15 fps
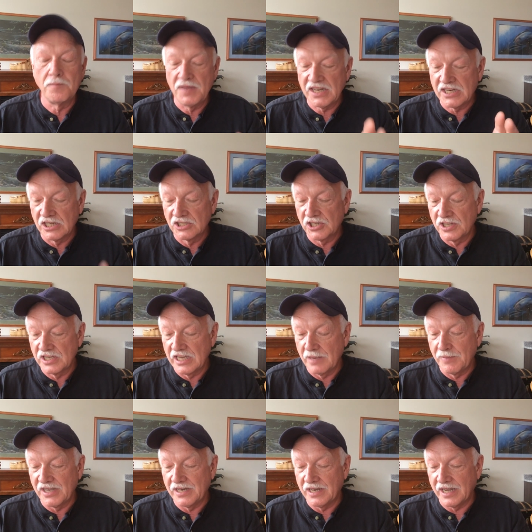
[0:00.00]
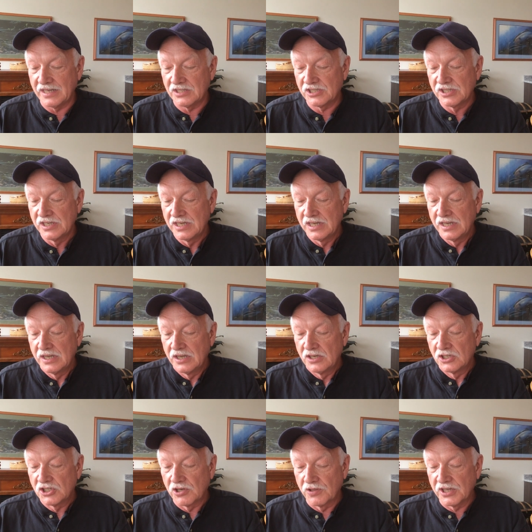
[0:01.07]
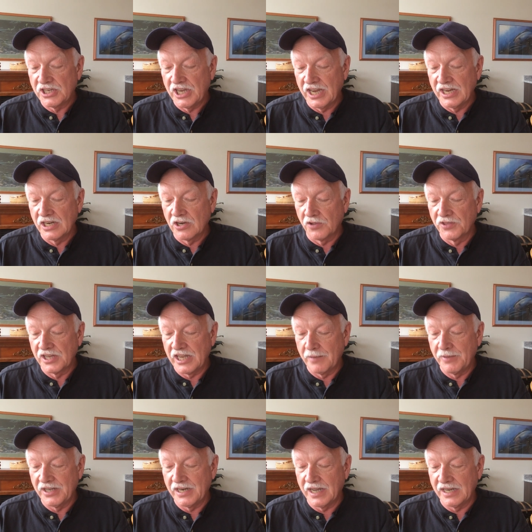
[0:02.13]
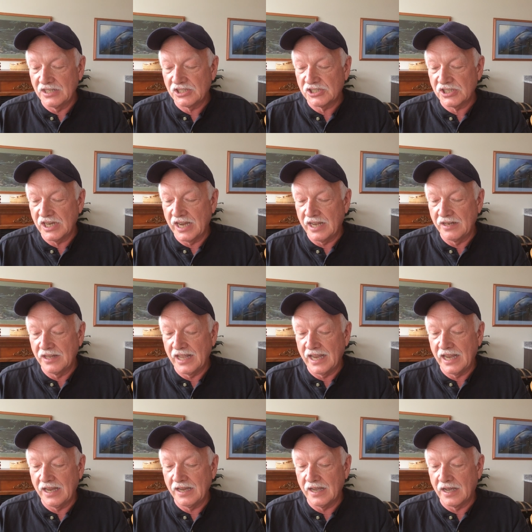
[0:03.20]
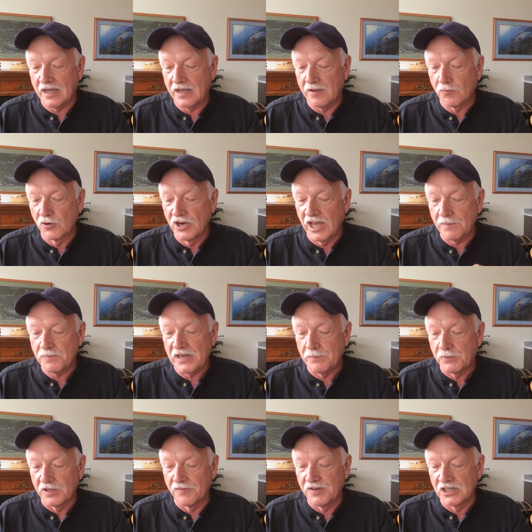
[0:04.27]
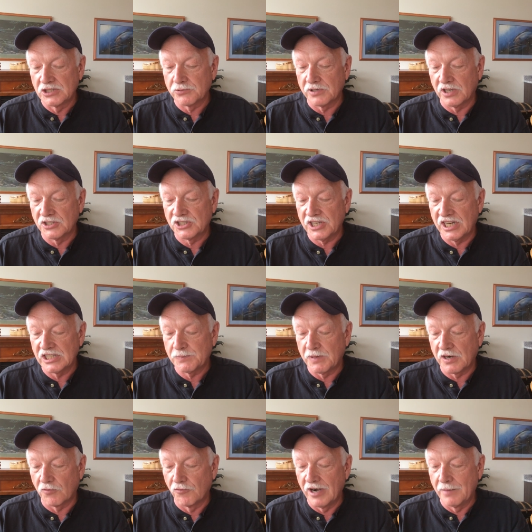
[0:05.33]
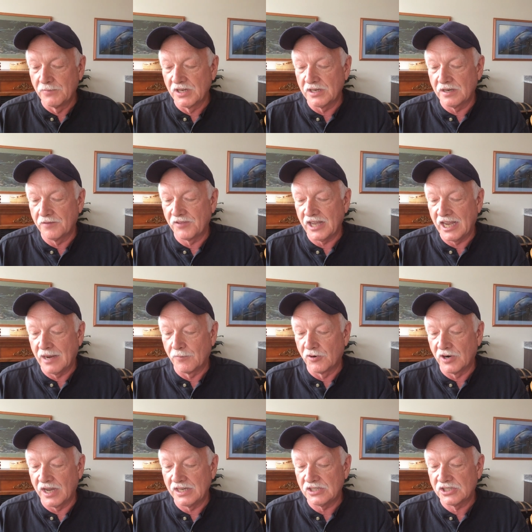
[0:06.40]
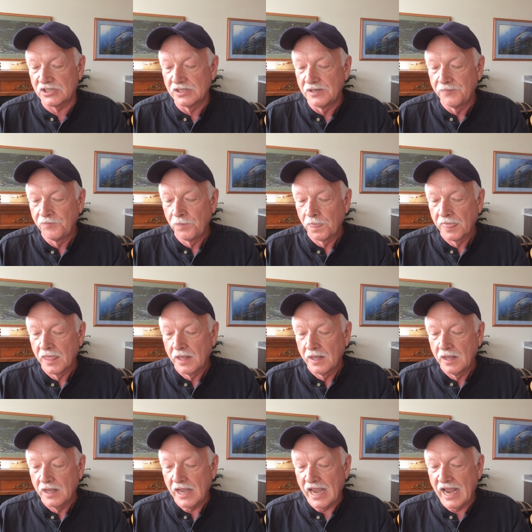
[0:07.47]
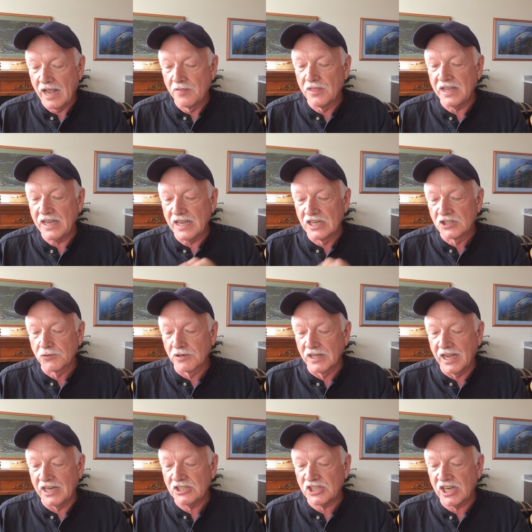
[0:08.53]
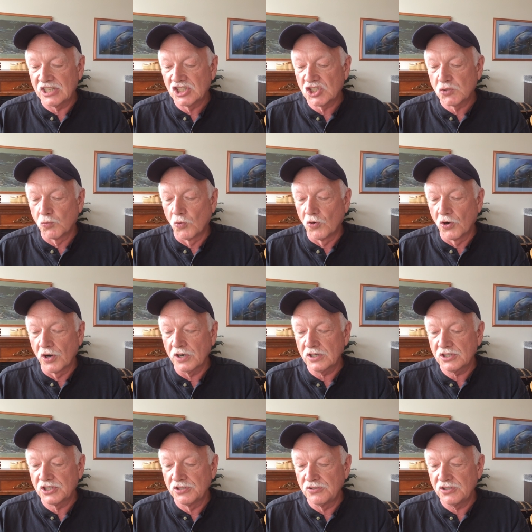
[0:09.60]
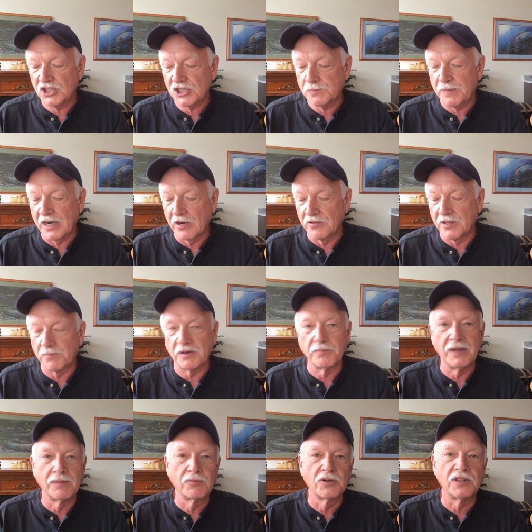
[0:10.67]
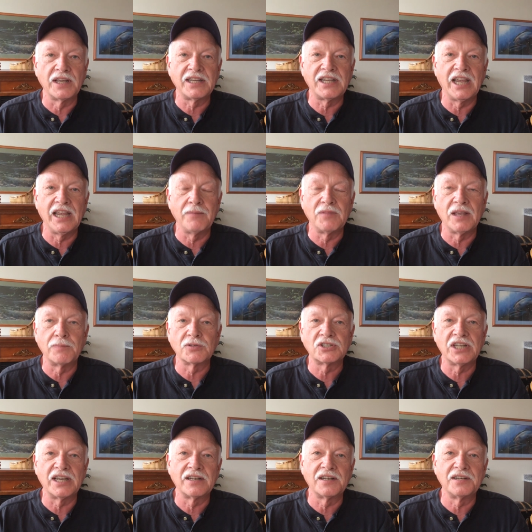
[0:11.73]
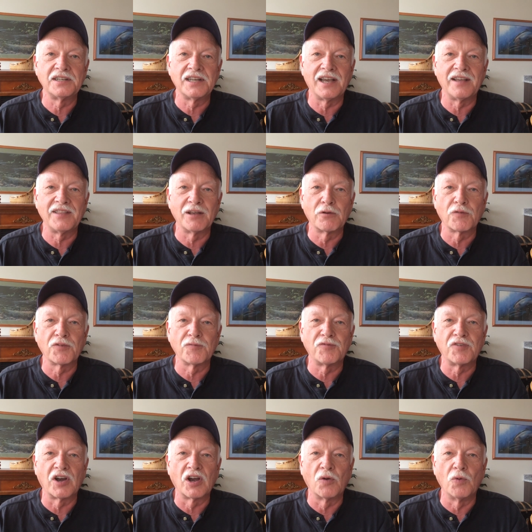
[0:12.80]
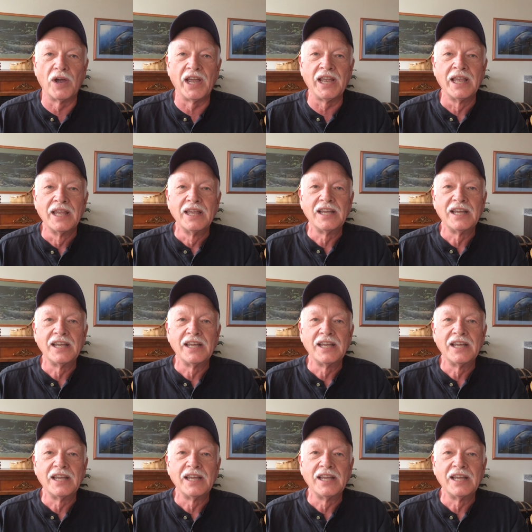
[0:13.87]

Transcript: because of the Gibeonites. So the king called the Gibeonites, and they were not people of Israel, it says, but a remnant of the Amorites. And the Israelites had swore to spare them. Remember, they came, they pretended they were from far away